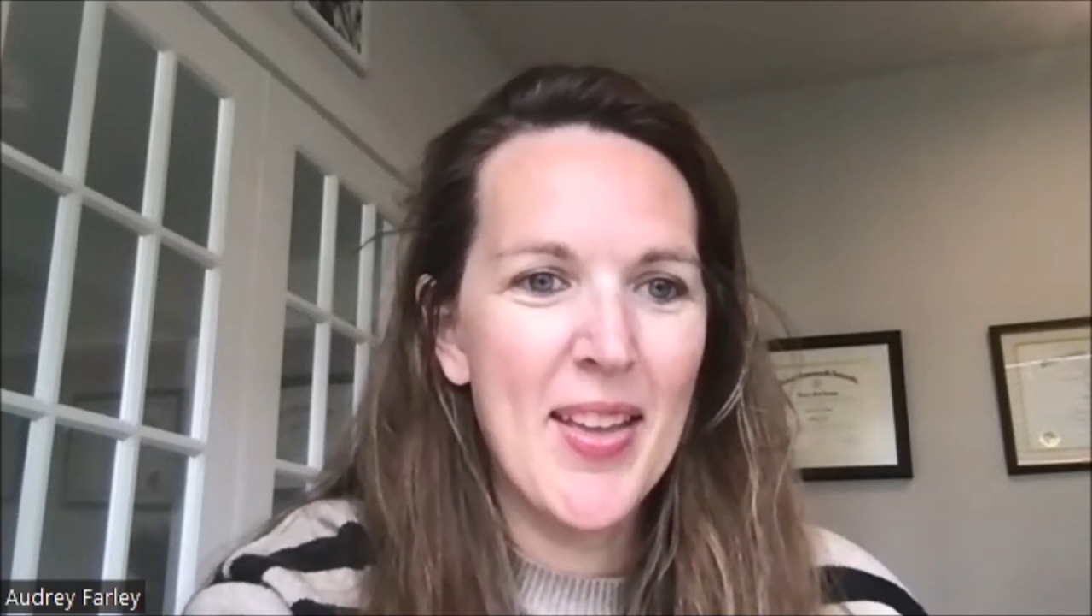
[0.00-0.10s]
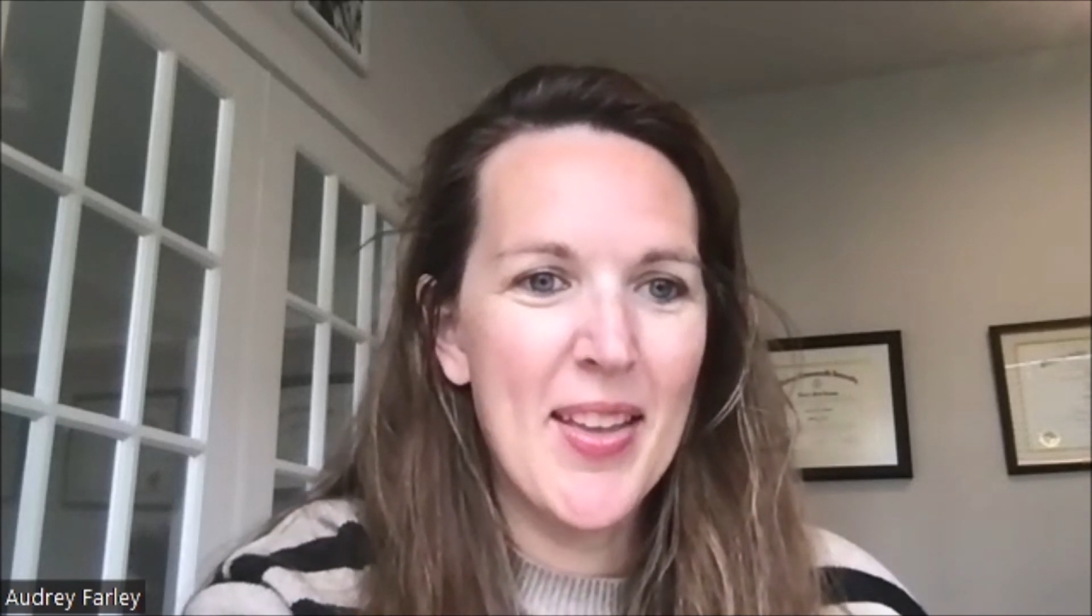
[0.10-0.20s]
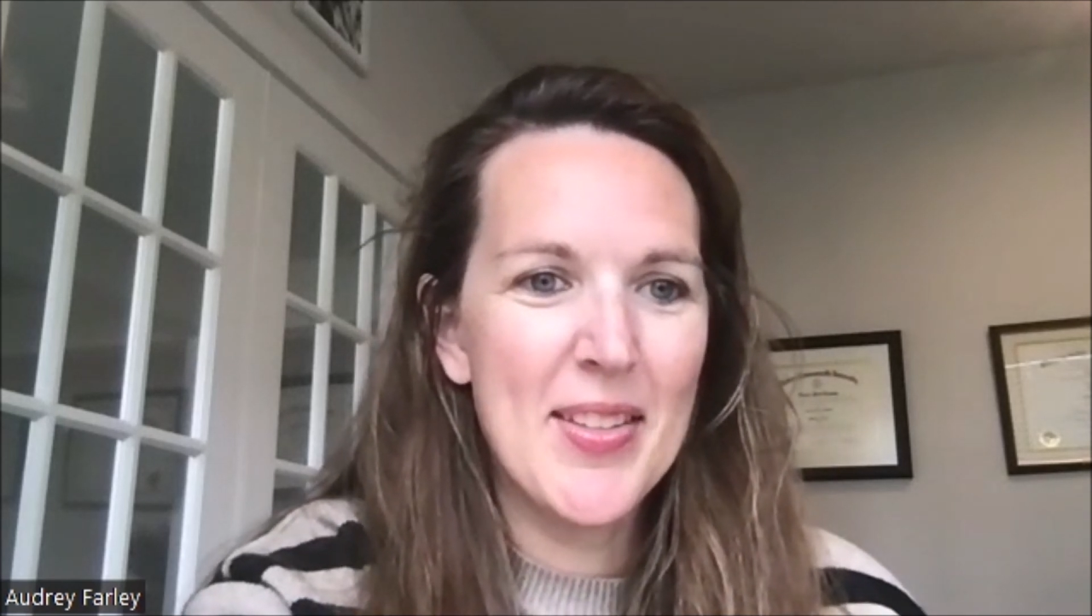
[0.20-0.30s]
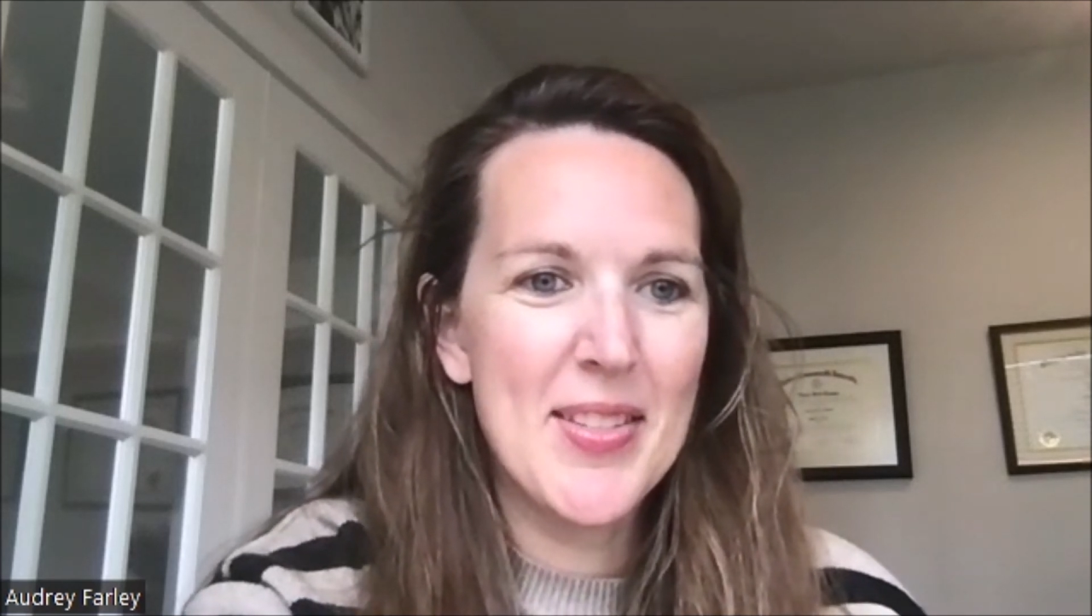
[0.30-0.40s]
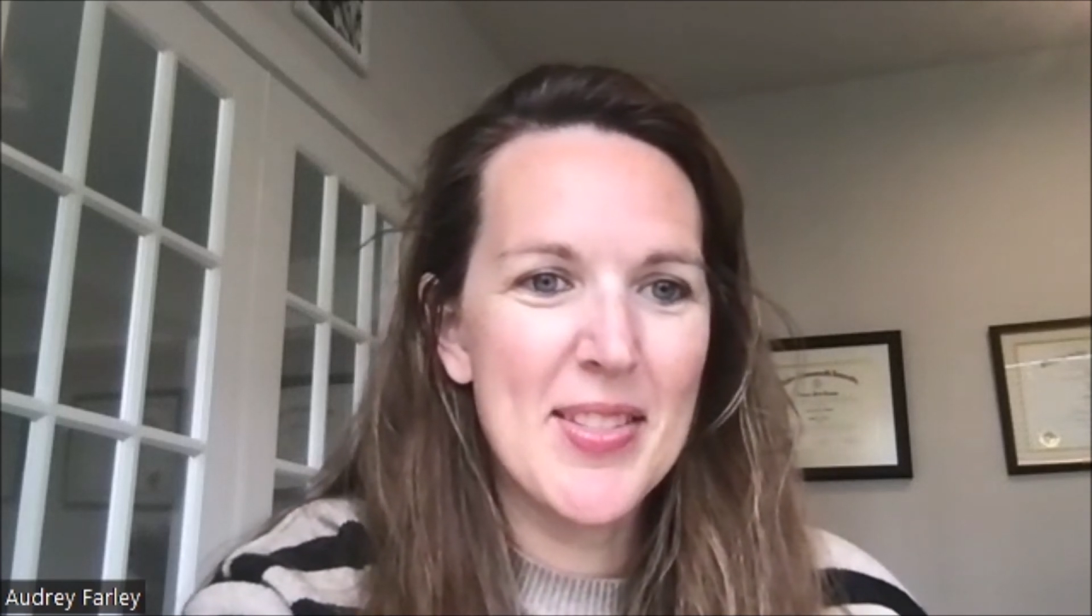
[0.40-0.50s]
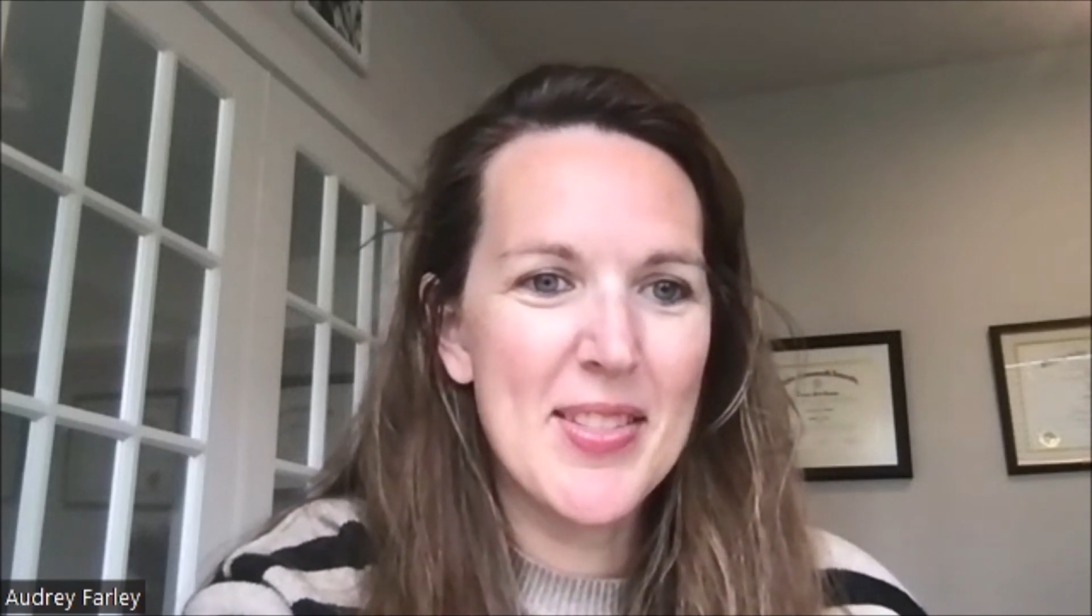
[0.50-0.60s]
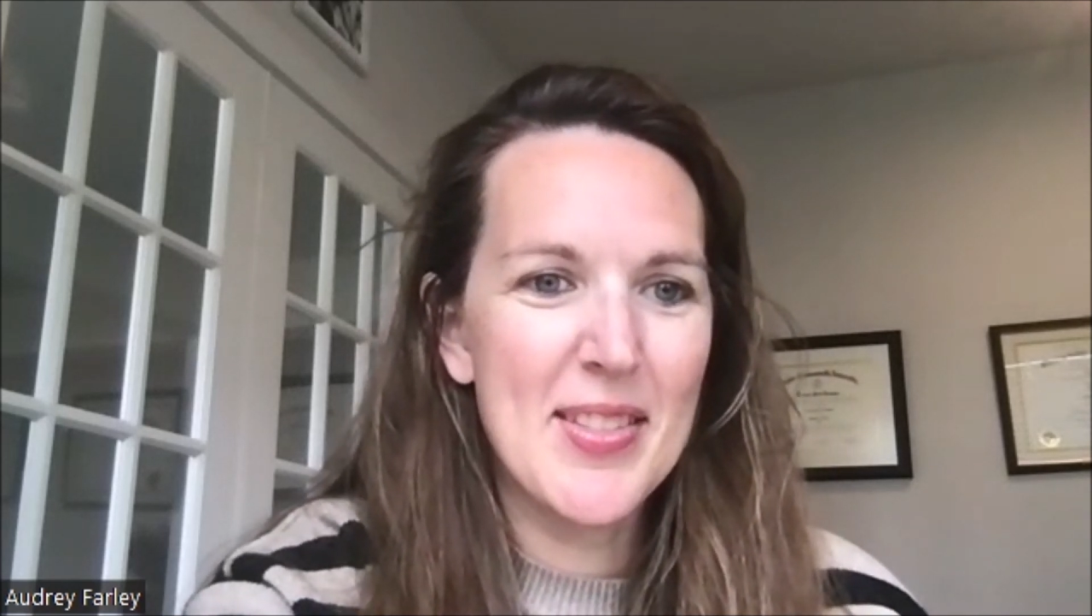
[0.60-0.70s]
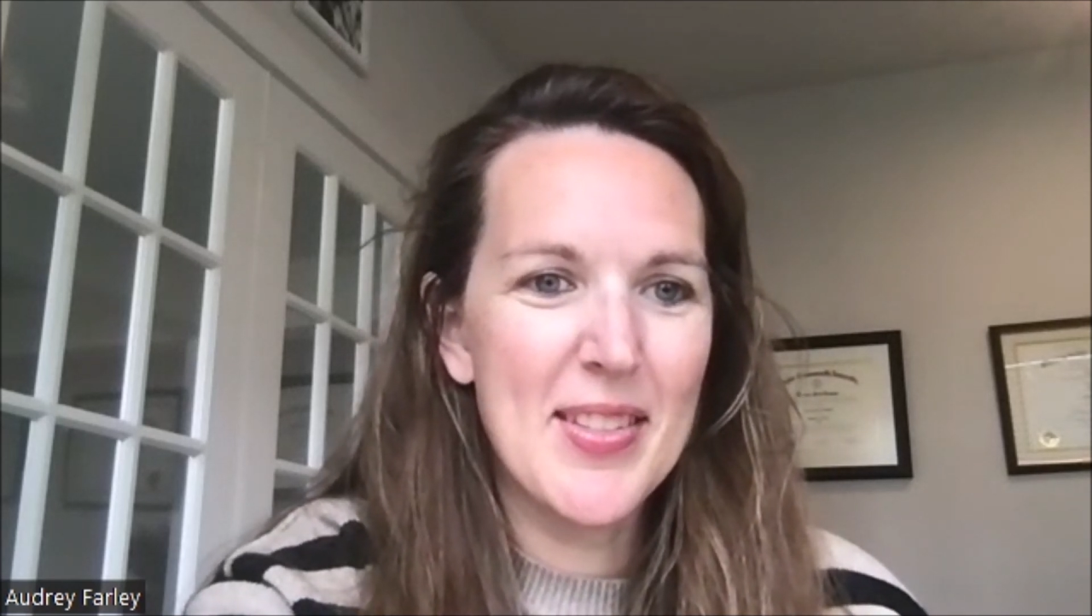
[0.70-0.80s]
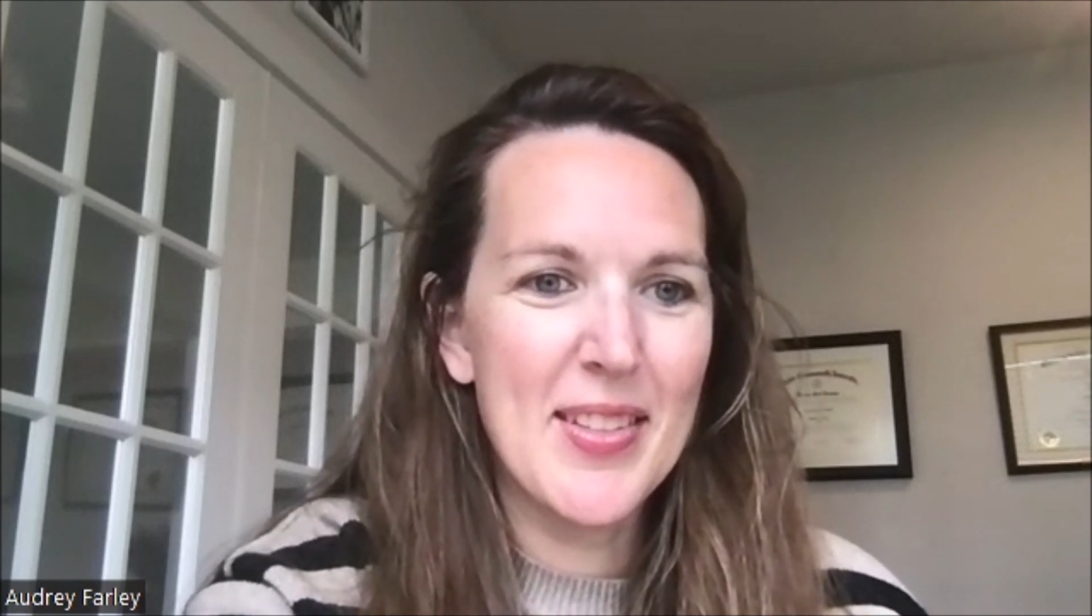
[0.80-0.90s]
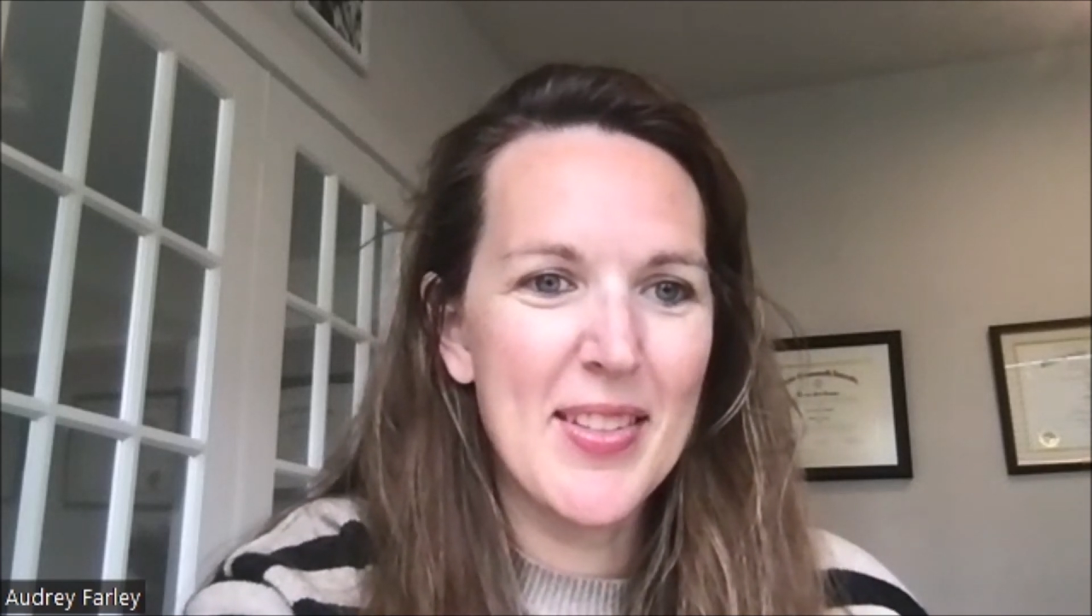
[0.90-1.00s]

It's